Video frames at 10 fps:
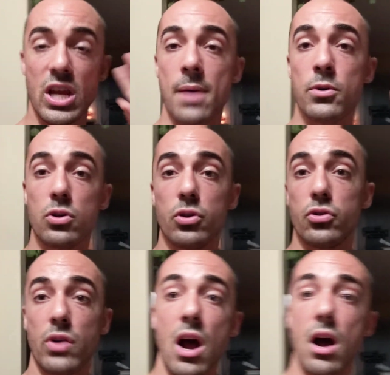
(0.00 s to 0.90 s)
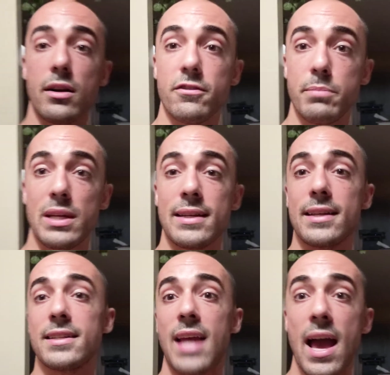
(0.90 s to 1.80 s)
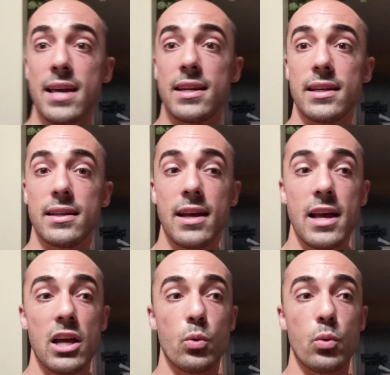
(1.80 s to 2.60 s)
chemical drug of being excited